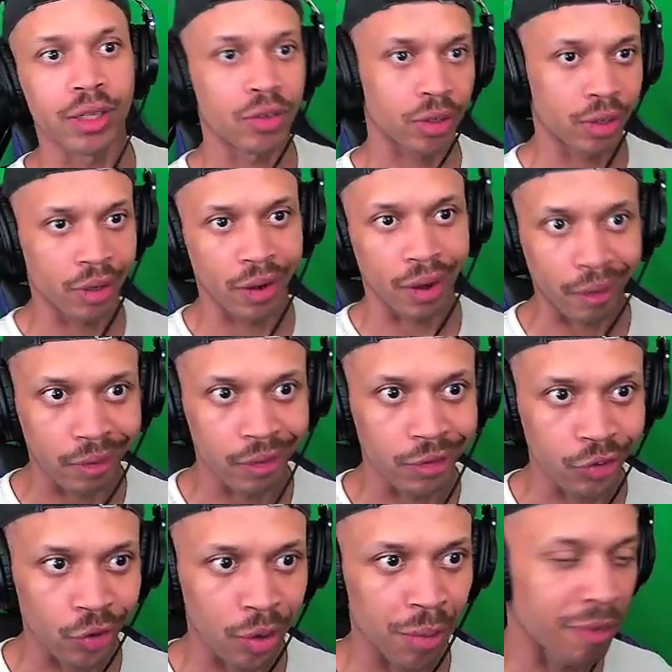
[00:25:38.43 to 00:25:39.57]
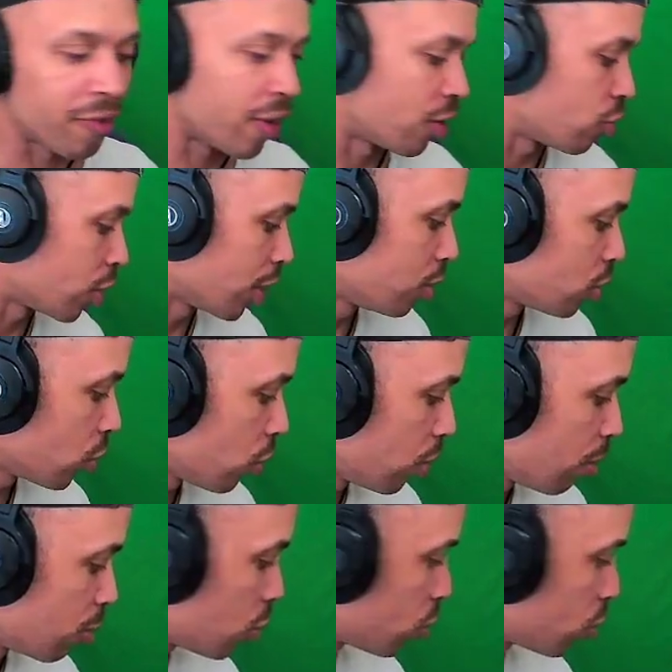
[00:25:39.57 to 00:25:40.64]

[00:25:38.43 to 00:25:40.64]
so they're not going to show up if I try and show them to